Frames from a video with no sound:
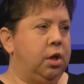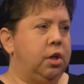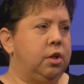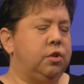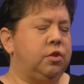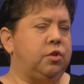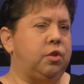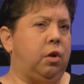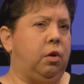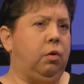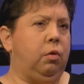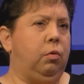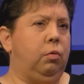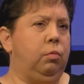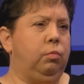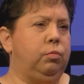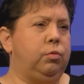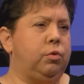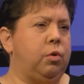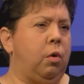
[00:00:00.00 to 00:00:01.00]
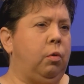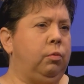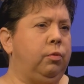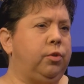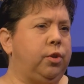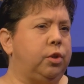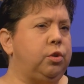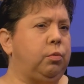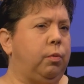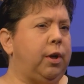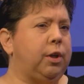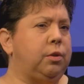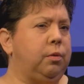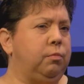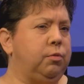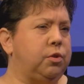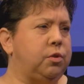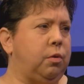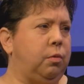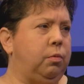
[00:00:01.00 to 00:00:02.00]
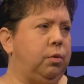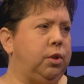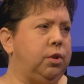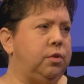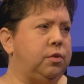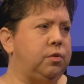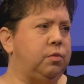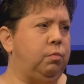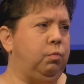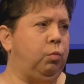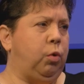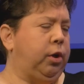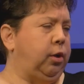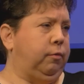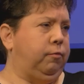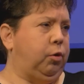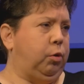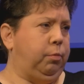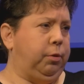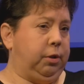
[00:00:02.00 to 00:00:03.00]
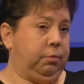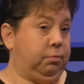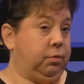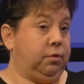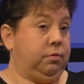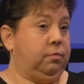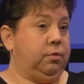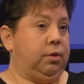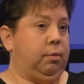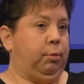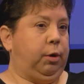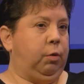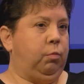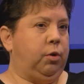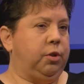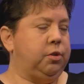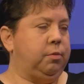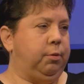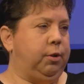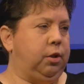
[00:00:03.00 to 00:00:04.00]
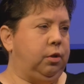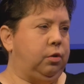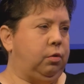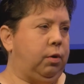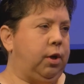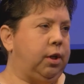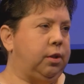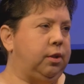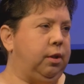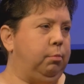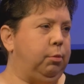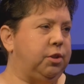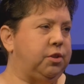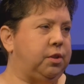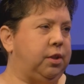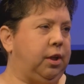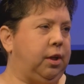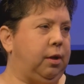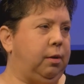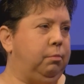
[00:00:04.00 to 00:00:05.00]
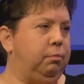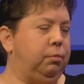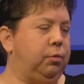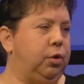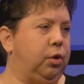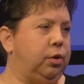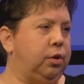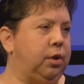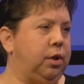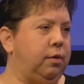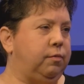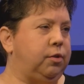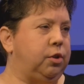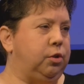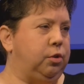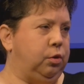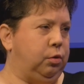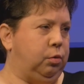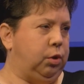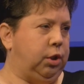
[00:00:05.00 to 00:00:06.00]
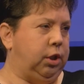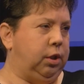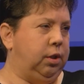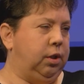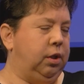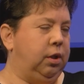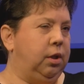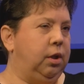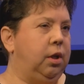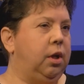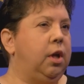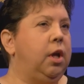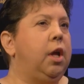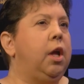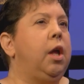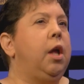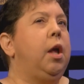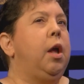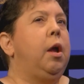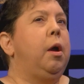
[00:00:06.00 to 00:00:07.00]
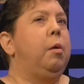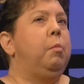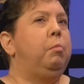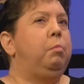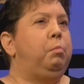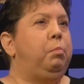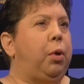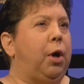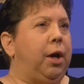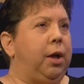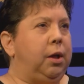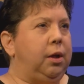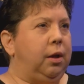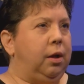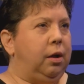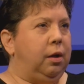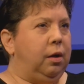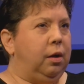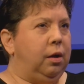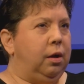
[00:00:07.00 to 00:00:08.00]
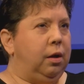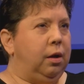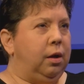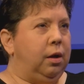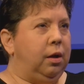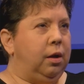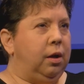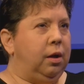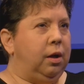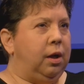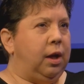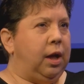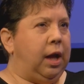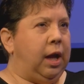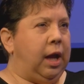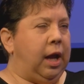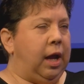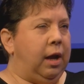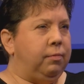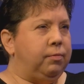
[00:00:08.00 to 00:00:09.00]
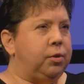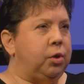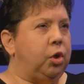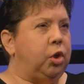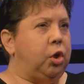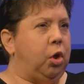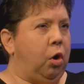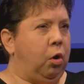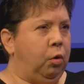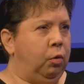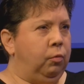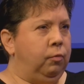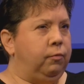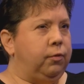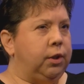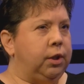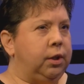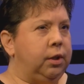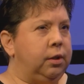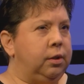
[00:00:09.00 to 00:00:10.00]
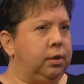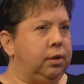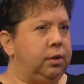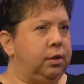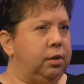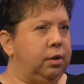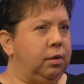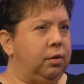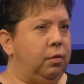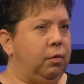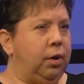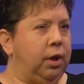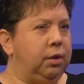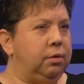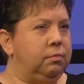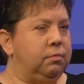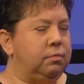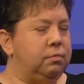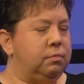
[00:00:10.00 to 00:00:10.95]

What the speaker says: So the directing was always wonderful. If somebody wants me to direct, they must think I'm good enough to do it. But after COVID, I